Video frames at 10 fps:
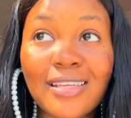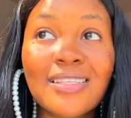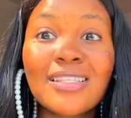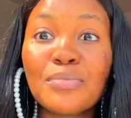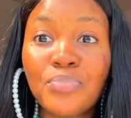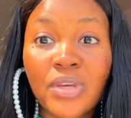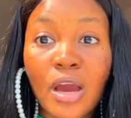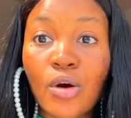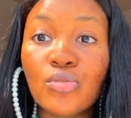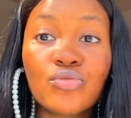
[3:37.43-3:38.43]

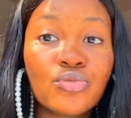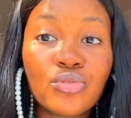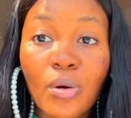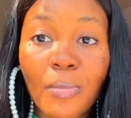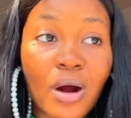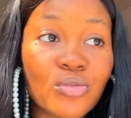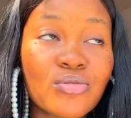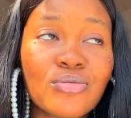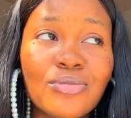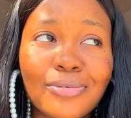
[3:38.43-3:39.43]
CPR, through your mouth,
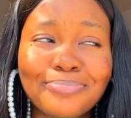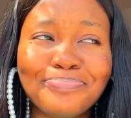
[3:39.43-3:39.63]
through your